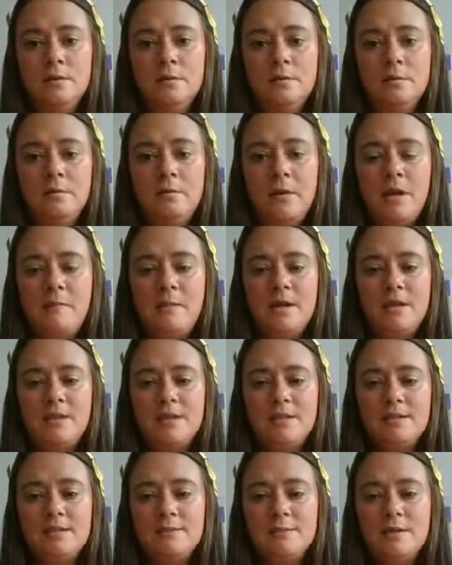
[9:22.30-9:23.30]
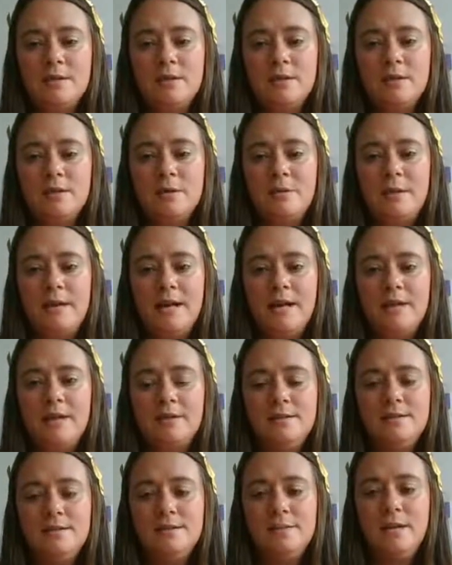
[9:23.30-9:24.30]
Might make this one go back
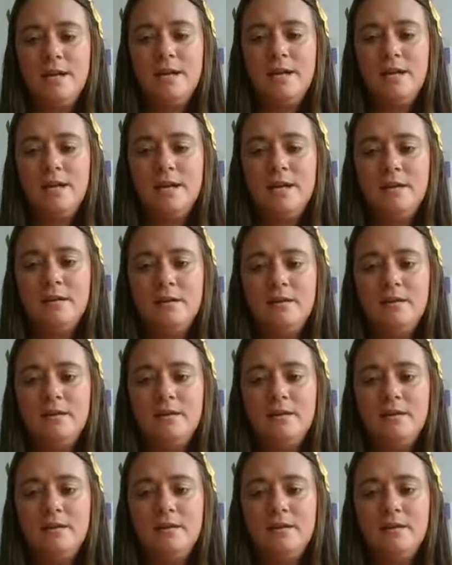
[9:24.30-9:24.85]
this way.